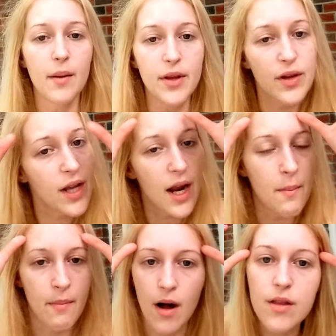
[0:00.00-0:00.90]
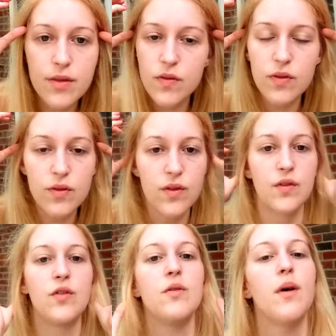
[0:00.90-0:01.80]
mean, you could get a month
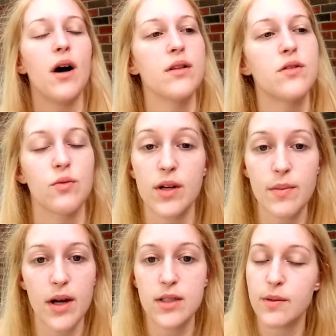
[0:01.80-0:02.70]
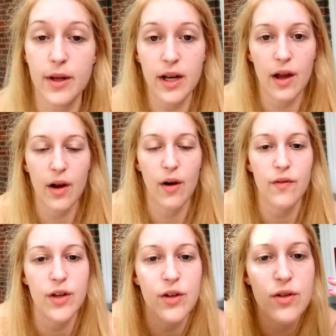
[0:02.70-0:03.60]
to 2 months, 3 months, depending on how
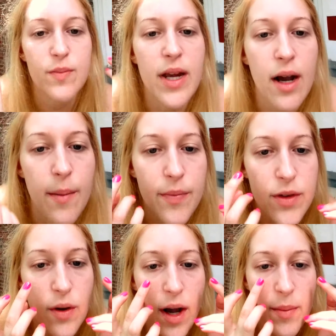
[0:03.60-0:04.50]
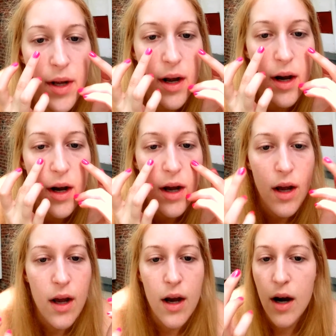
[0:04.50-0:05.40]
often you use makeup. So I'm going to
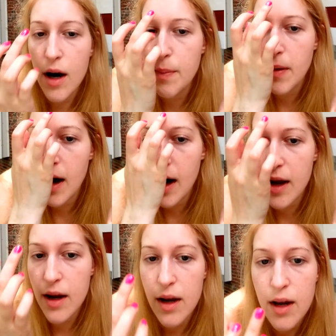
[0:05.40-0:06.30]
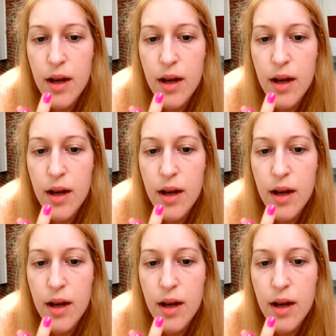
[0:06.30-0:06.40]
apply,